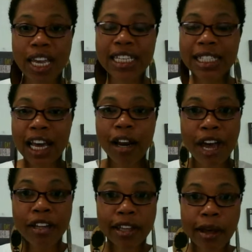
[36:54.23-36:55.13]
It's not
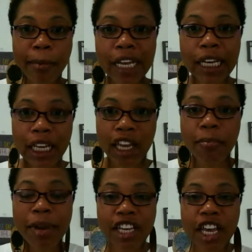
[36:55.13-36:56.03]
about the money. It
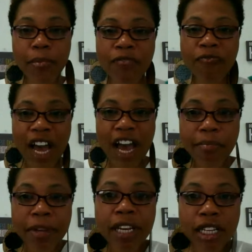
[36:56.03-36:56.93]
may take me 5
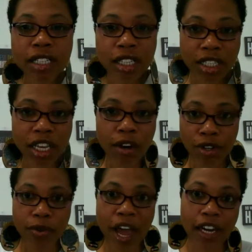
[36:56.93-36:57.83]
minutes to tell
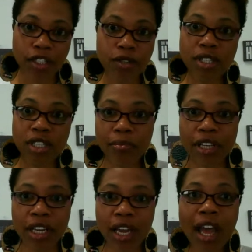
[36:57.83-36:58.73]
you how to do
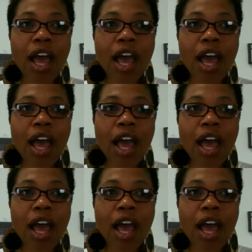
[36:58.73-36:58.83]
something.